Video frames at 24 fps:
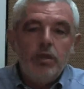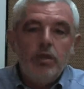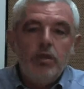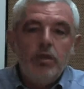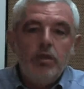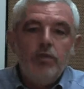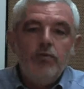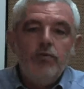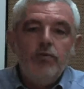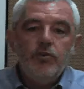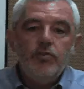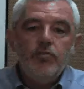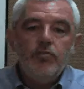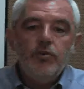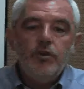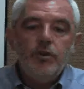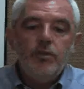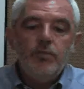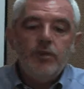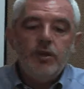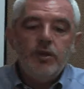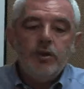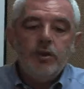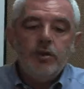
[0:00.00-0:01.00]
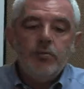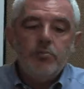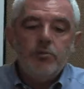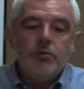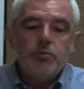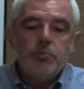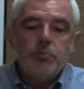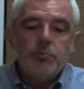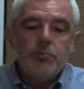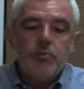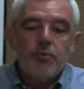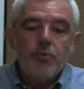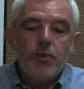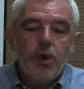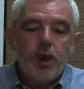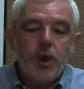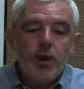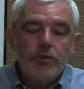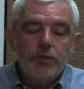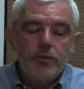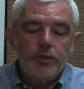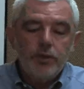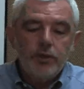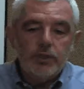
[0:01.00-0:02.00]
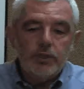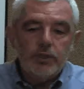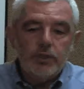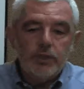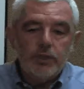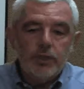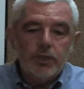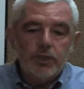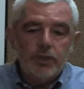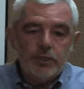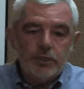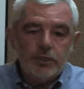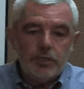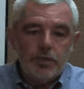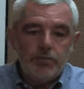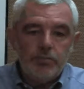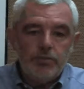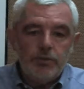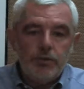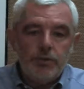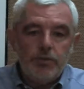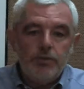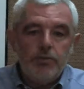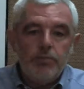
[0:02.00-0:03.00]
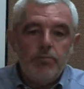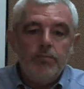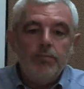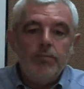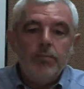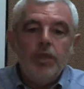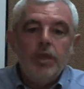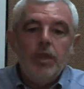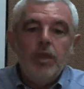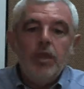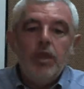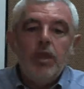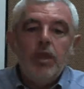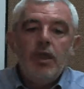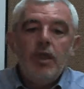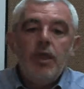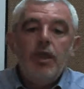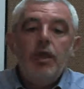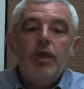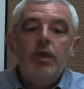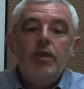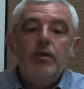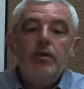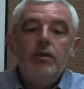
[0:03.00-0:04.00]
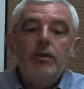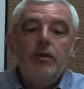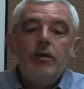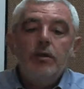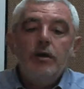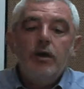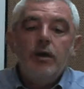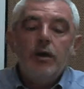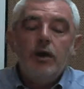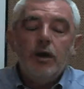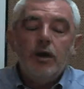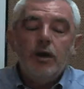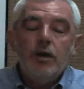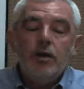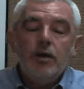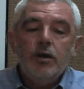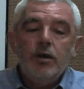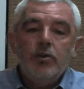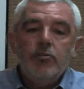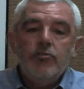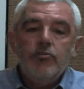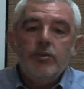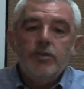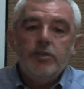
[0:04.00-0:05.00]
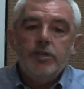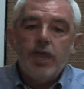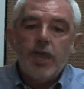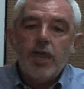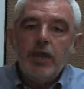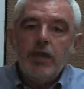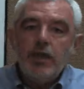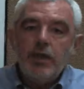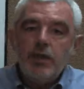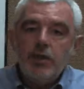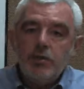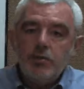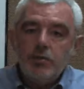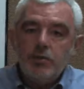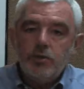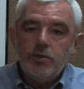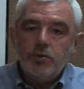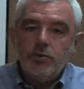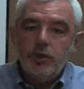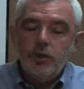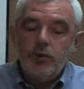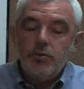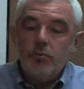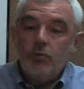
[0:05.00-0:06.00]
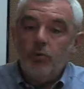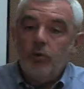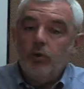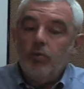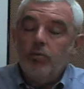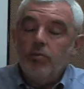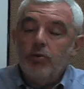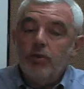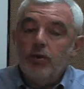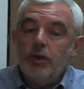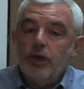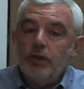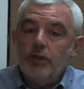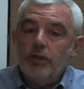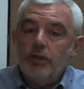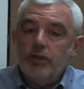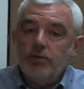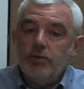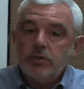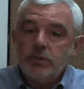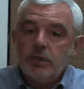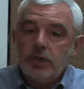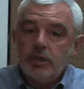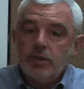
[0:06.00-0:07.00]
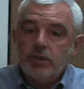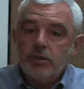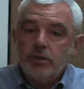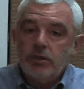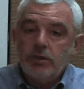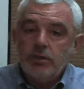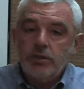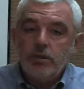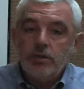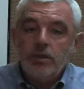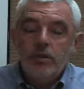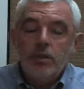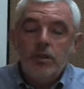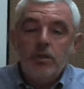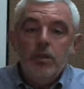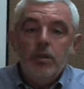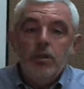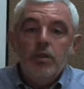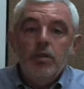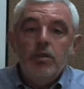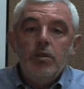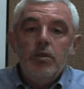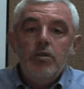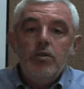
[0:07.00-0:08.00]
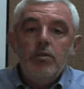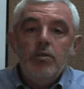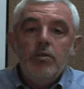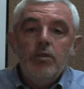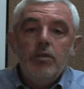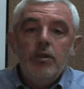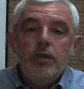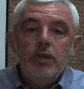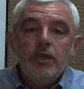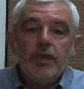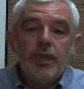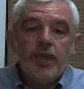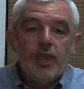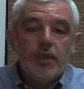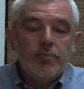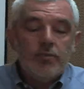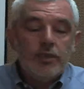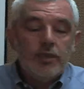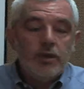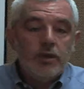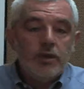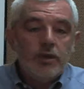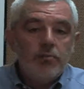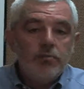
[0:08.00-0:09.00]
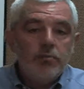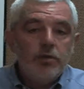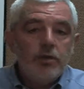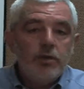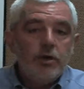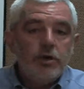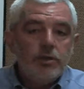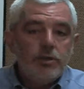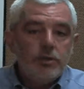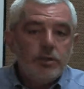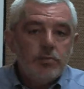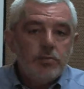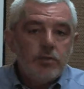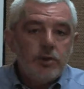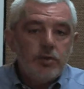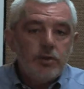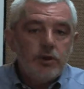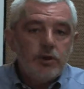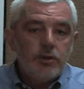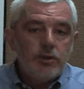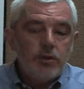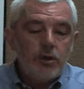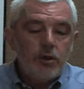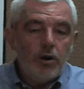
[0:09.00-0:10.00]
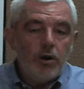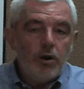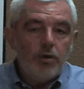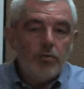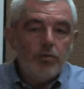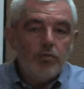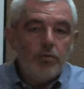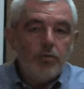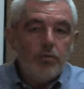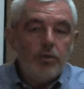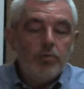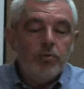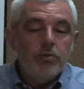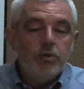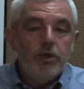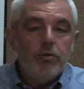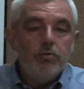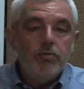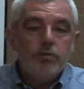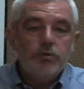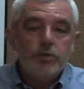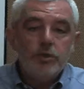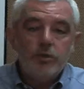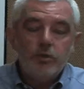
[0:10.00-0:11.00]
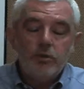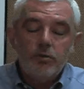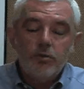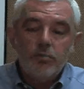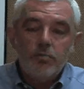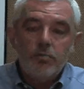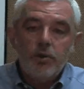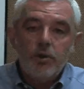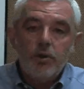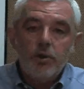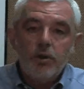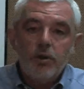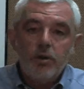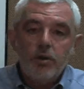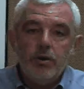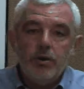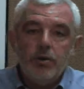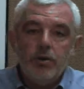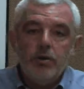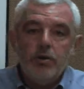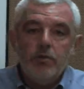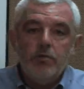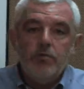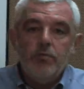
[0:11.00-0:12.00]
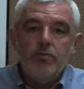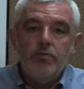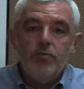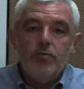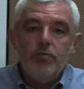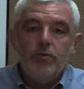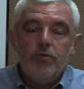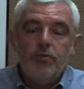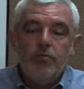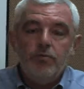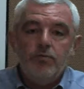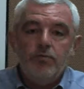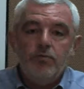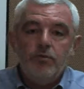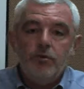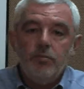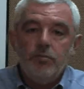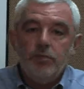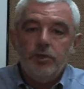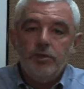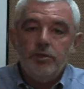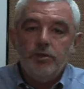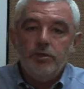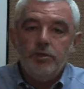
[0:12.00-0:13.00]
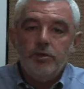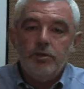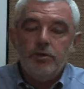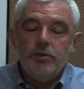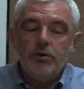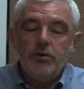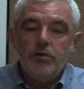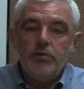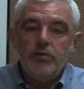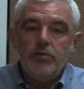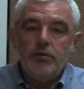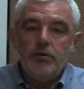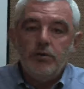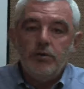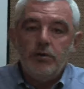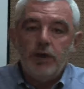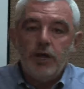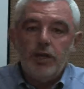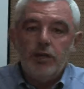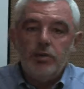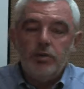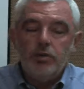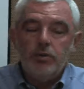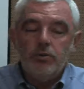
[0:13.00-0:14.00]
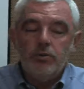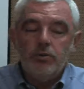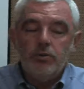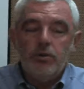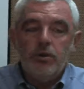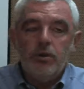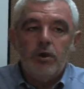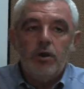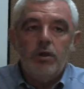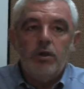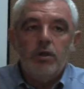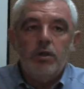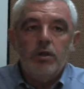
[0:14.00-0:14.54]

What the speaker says: if a treaty becomes broadly accepted and countries adhere to it, whether or not they've signed it, it can become customary law. Remember, that was another part of the formation of international law.